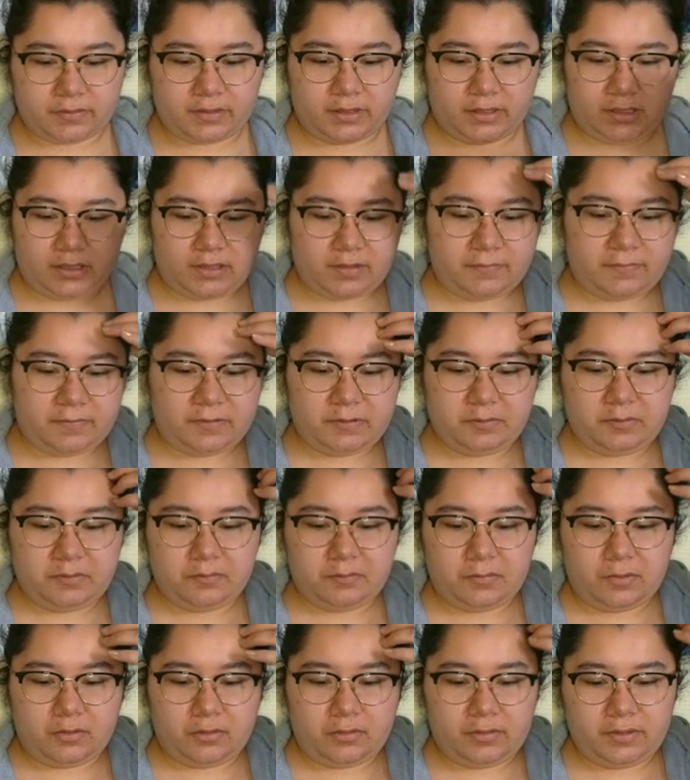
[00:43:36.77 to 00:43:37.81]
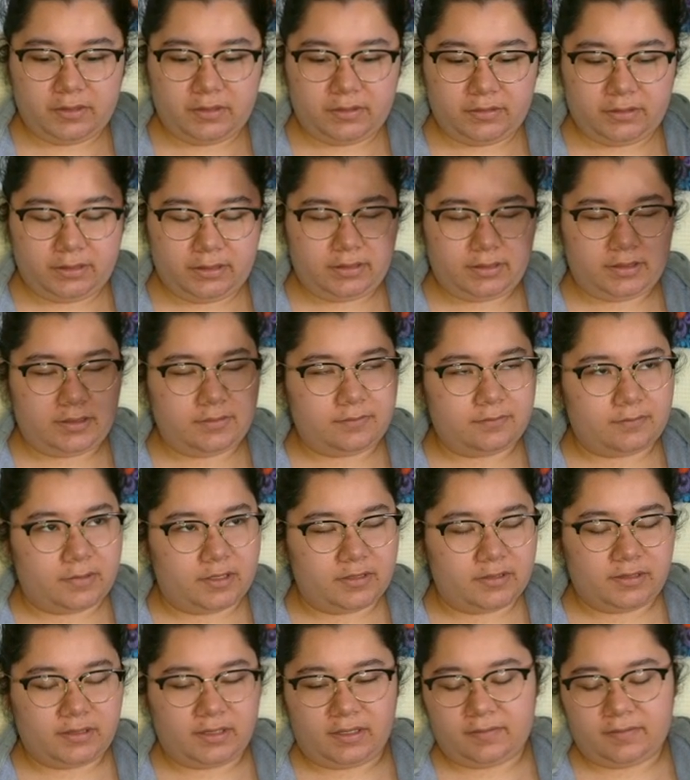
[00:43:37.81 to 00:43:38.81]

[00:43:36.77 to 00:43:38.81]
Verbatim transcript: Like, if it's has more than, like, a month,